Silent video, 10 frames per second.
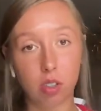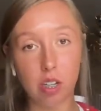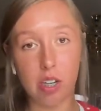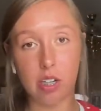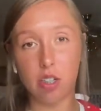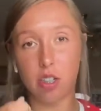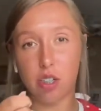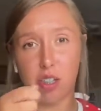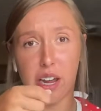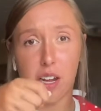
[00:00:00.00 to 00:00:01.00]
You just
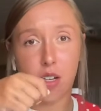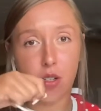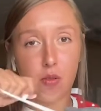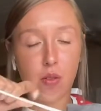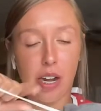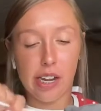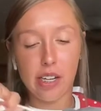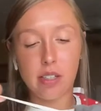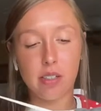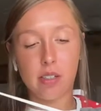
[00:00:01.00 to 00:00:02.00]
do that
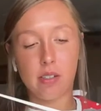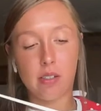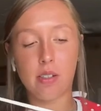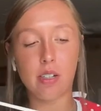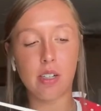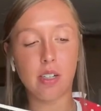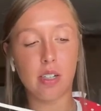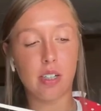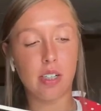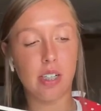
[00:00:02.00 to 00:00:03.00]
twice
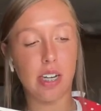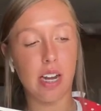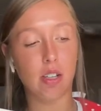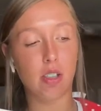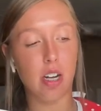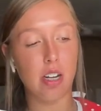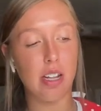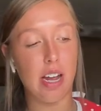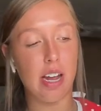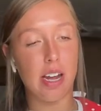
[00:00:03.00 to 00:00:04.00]
to get a lot of
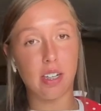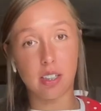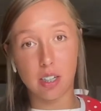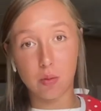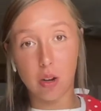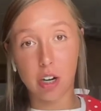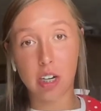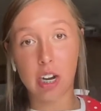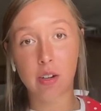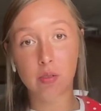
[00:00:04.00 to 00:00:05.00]
that excess water
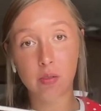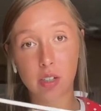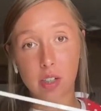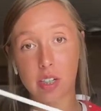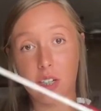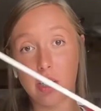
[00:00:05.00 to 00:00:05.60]
out, and you